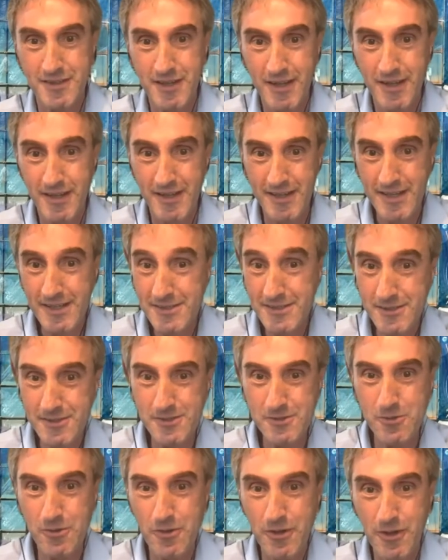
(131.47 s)
Is the
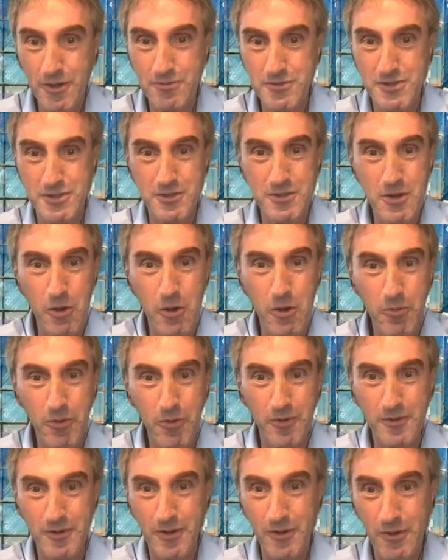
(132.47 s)
story of Chernobyl a
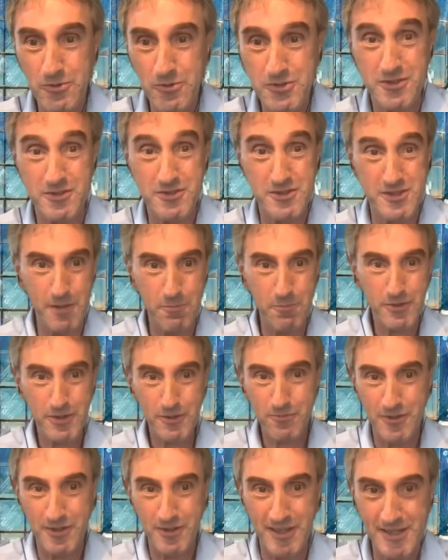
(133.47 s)
closed chapter for
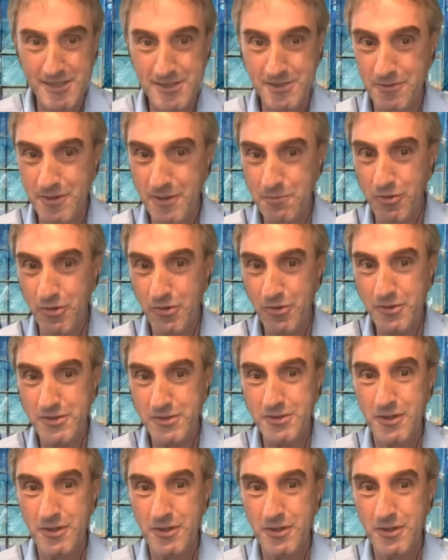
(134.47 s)
the history books,